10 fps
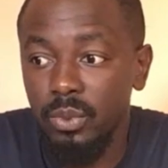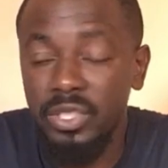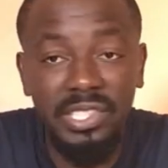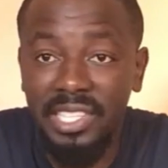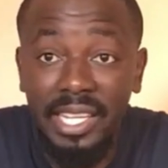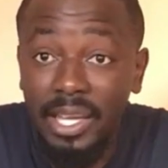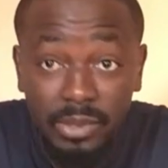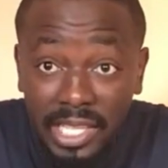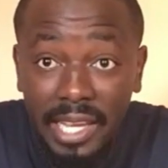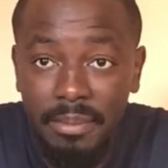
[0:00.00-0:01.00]
to just stand
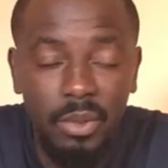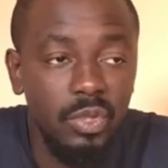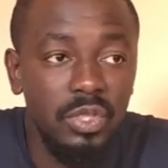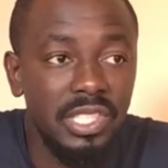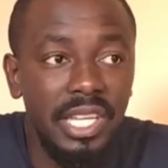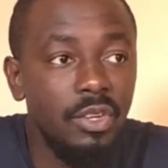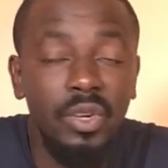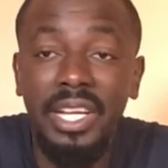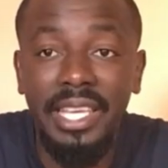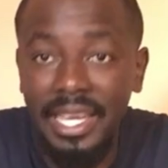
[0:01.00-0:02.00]
outside because you're scared you're
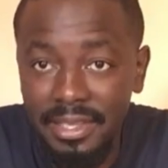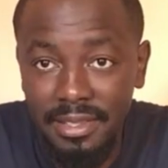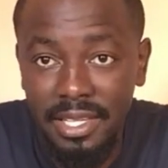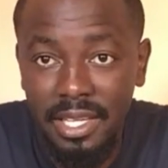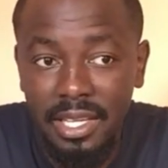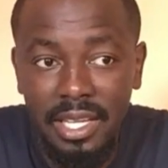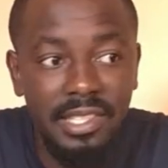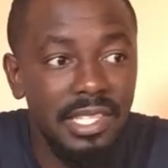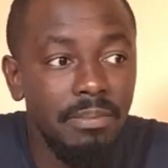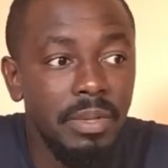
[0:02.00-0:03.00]
going to get it.
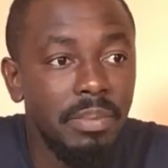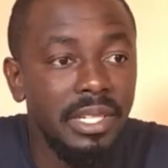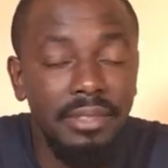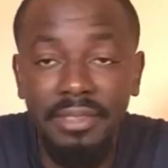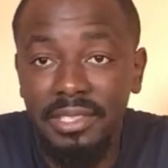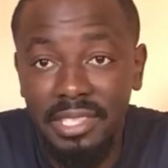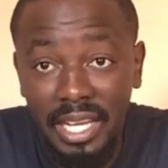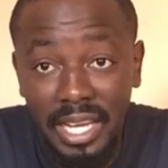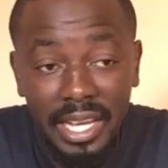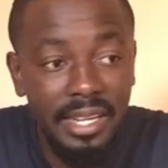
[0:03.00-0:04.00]
And some people lived
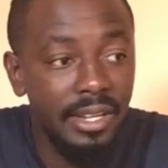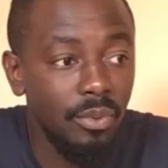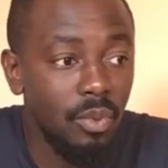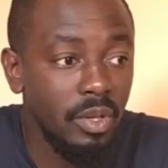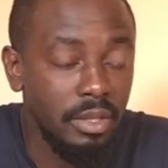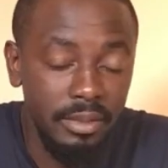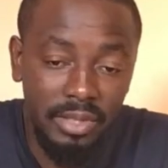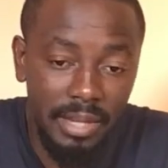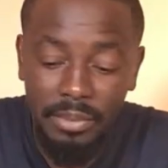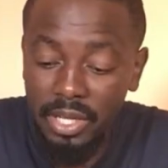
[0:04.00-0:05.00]
inside and were
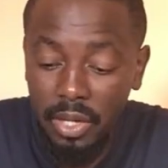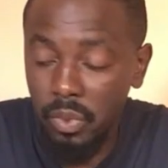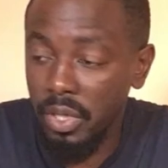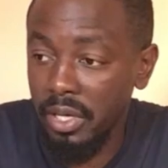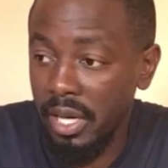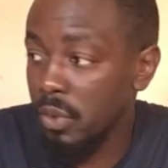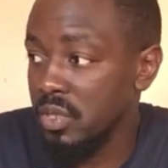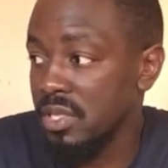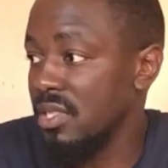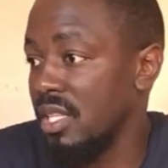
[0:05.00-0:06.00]
trapped in our
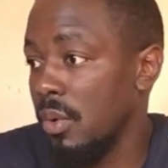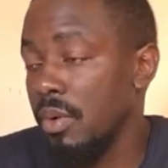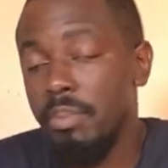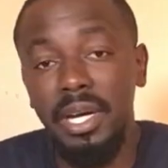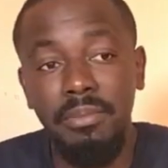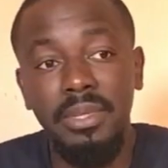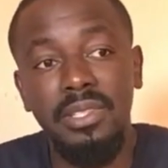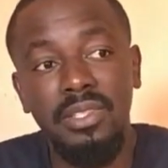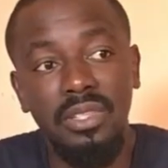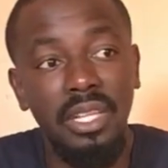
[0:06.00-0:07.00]
houses, in our
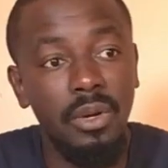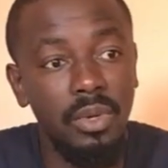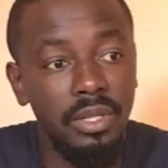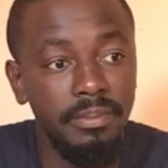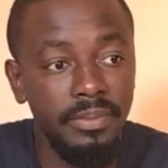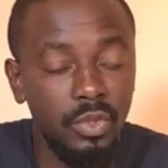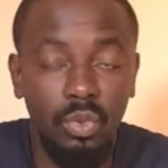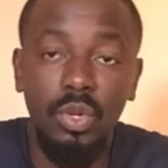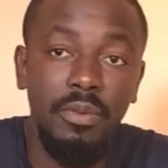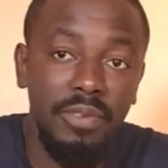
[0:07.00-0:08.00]
apartments, in our
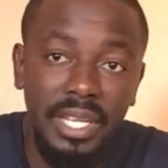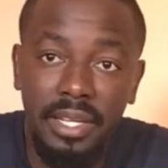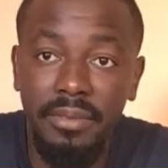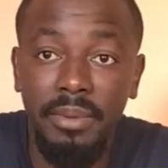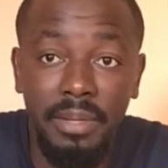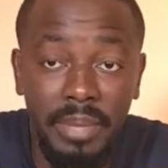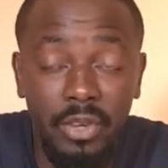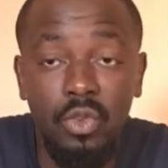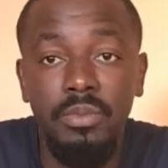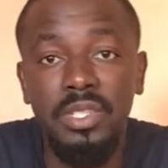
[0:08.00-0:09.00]
studio uh,
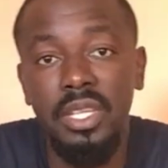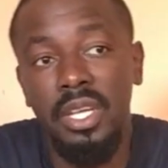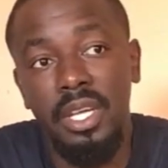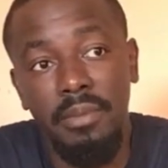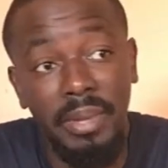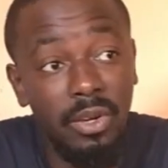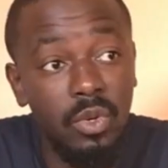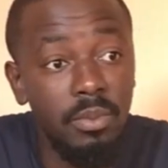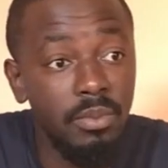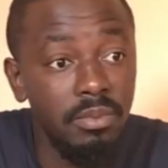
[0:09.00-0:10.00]
bedrooms,
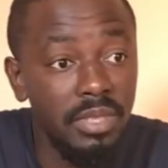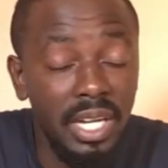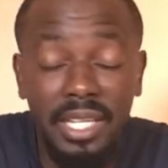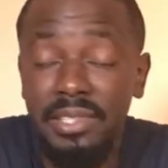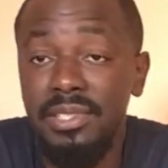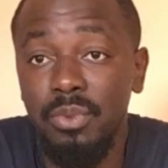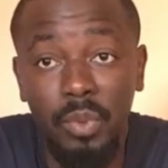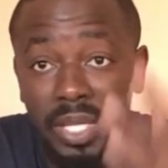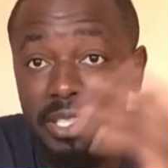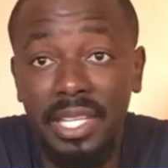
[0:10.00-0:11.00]
backroom yards. We
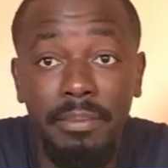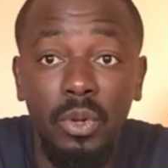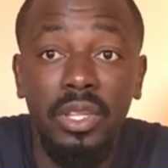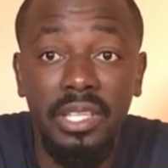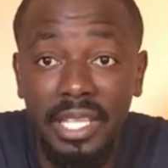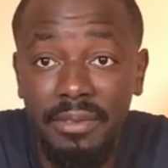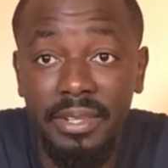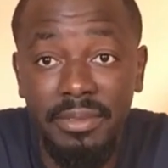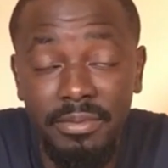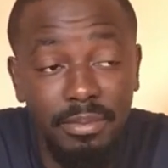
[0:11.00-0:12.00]
watched up all the
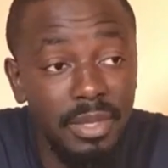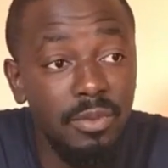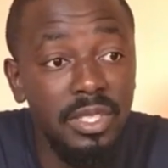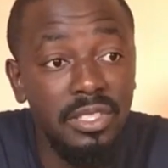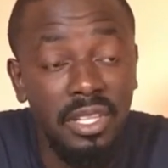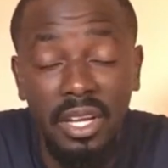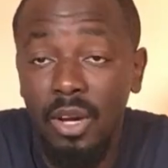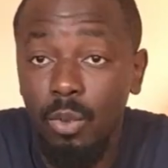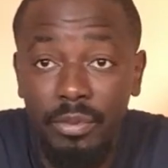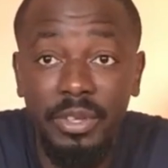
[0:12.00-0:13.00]
Netflix movies.
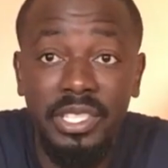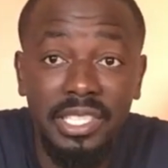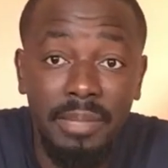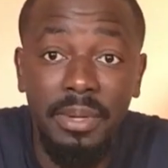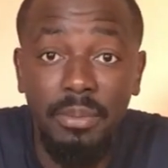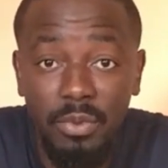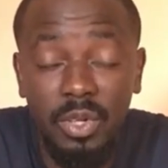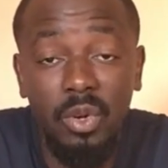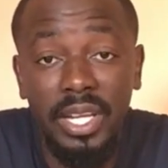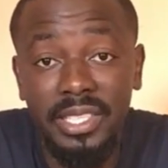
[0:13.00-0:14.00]
We finished up our
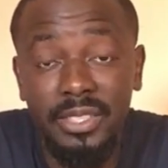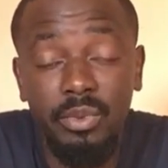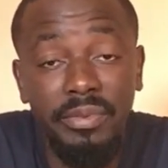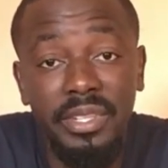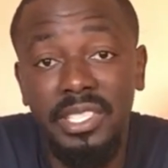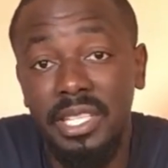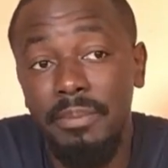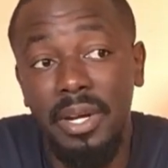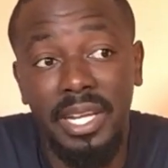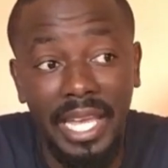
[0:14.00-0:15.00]
movie collections. We finished
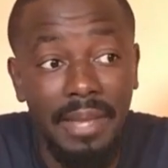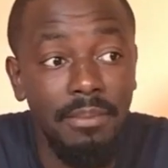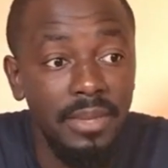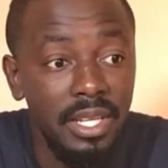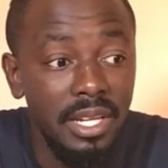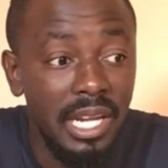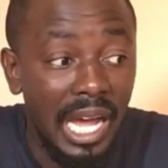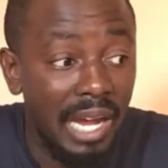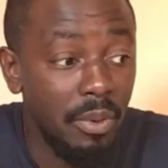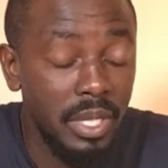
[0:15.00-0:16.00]
up our game,
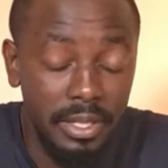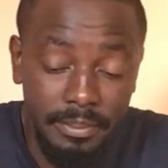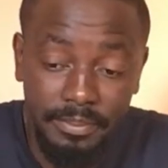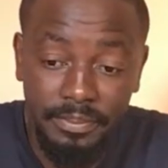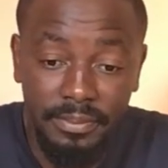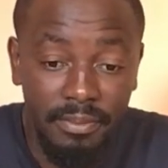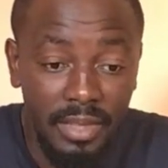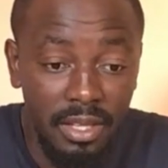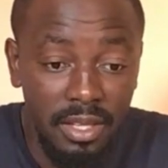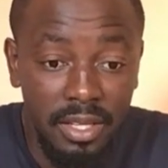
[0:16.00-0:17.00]
our
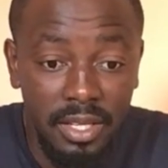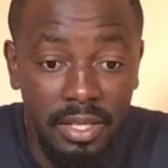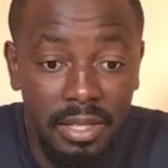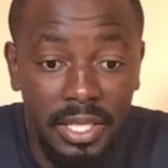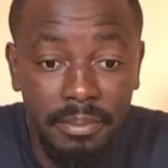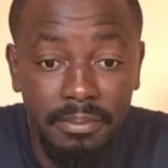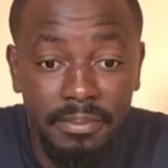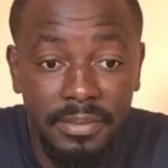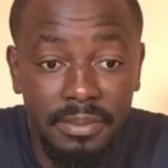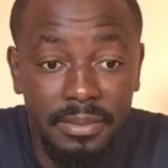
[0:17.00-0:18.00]

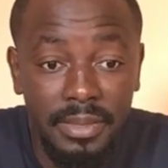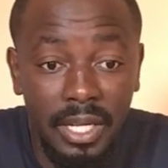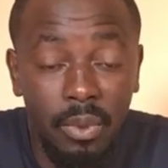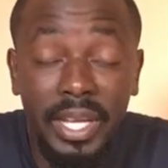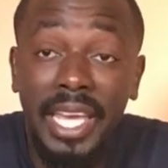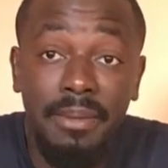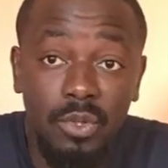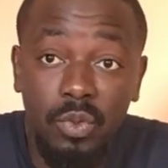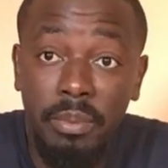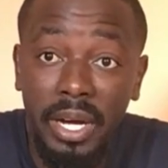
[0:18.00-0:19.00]
um, our
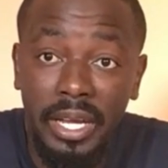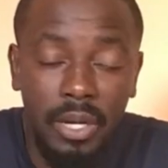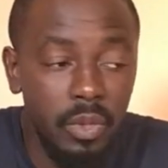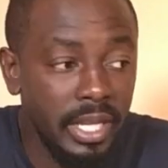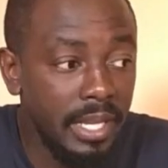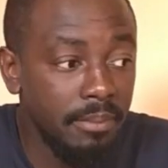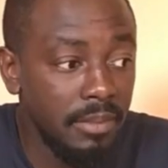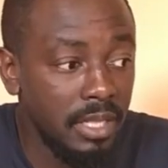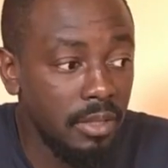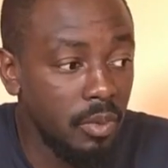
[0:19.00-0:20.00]
games. We buy our
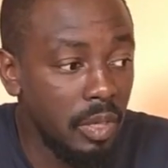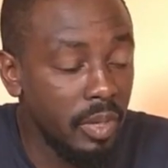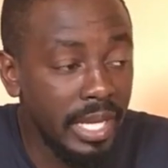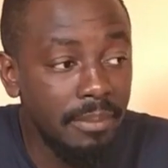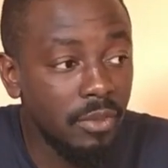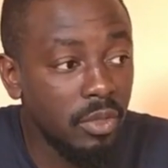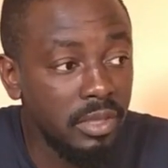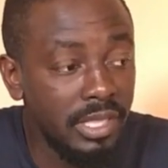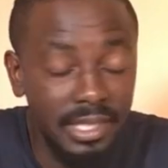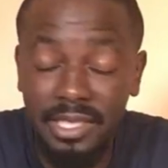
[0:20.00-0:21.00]
game uh, our game
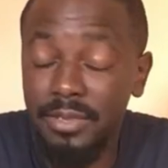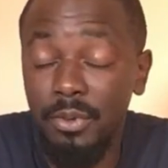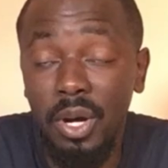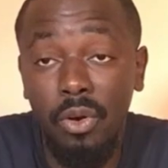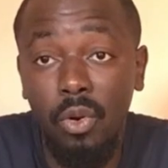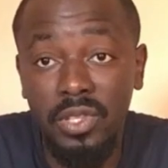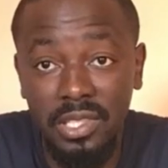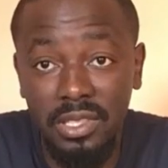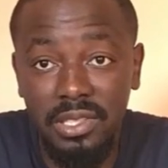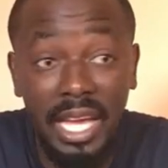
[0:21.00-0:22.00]
discs for our
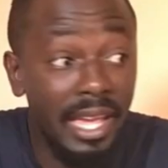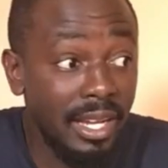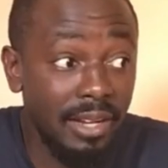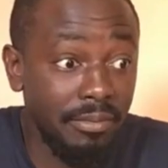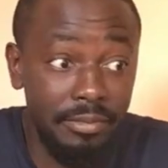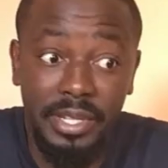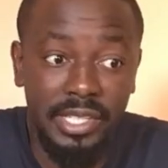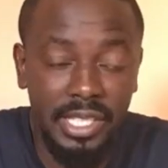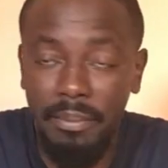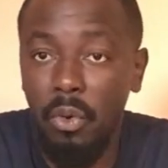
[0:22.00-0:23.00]
consoles. I
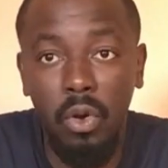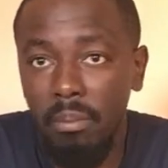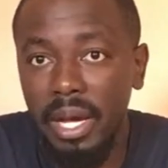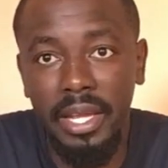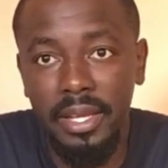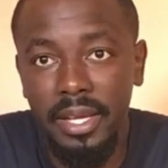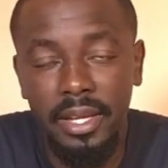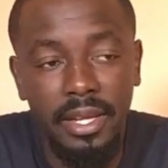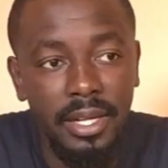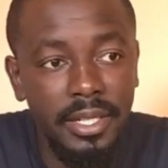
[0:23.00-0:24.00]
finished up all my
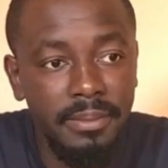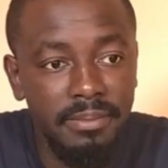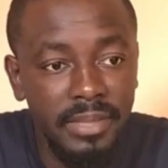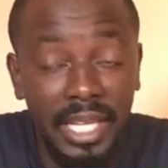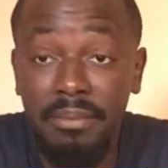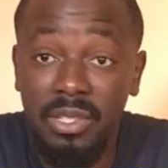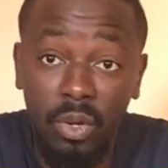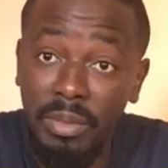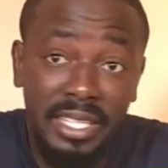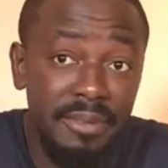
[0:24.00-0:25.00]
um, games,
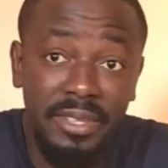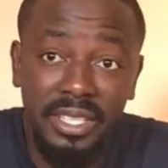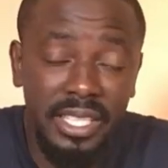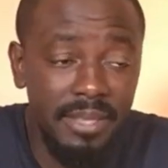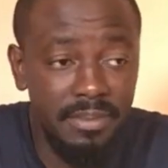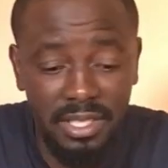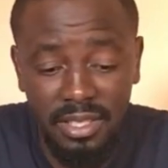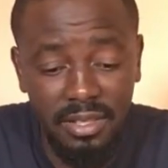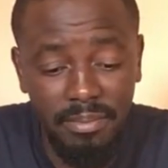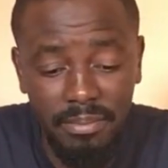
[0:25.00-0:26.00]
all my difficult games,
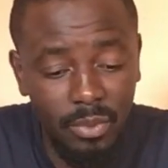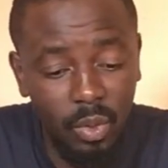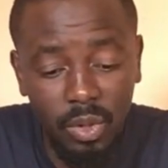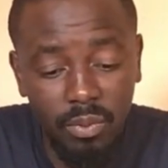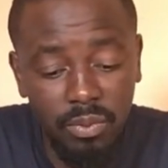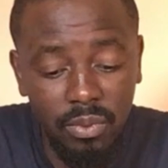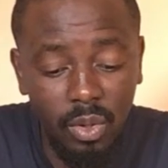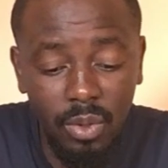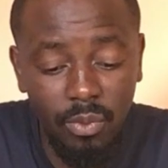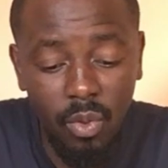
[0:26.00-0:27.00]
uh, Call of
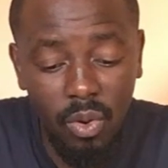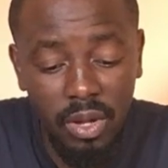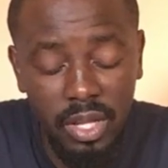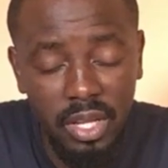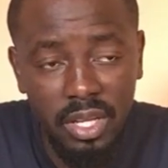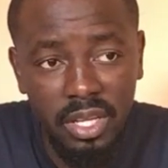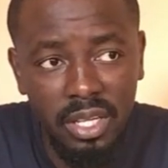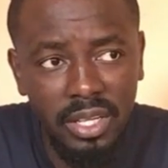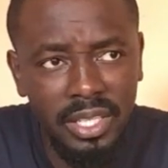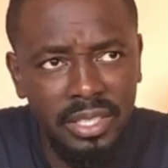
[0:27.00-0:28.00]
Call of War,
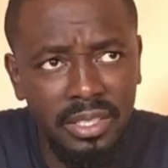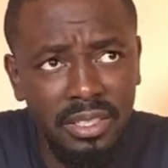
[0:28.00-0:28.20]
uh,